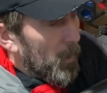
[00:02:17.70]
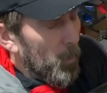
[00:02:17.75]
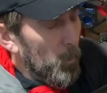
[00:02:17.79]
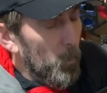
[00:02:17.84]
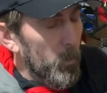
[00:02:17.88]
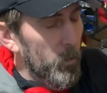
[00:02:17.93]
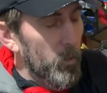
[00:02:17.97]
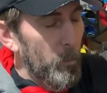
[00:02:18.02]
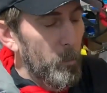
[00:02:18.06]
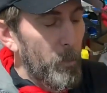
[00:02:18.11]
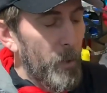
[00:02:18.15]

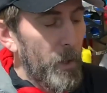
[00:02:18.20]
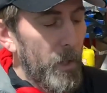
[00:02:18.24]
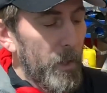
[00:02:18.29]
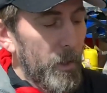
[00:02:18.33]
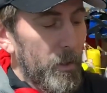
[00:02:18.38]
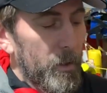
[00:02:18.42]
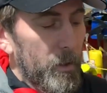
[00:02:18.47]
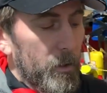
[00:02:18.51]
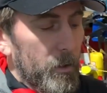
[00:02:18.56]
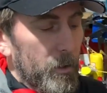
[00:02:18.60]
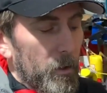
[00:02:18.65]
with a
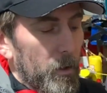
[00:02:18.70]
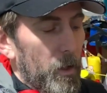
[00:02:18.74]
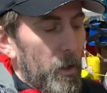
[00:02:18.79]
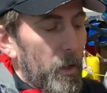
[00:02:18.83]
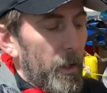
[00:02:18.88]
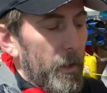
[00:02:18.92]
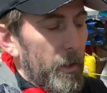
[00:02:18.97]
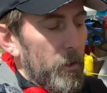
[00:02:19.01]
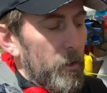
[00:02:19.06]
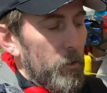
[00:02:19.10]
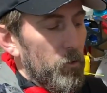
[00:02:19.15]
pick
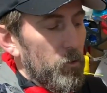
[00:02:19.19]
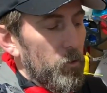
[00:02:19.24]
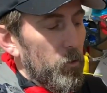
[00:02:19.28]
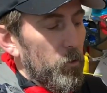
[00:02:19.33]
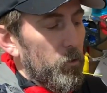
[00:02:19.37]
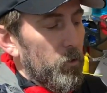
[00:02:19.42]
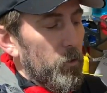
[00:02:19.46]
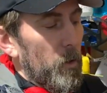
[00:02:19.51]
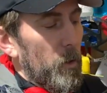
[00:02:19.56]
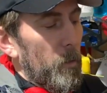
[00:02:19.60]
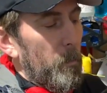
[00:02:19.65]
I can
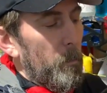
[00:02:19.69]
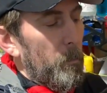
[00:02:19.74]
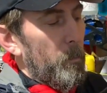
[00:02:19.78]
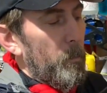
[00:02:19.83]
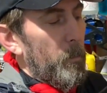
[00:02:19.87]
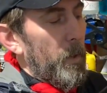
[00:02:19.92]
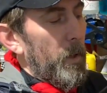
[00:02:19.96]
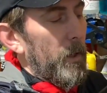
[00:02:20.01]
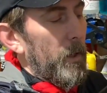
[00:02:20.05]
just pick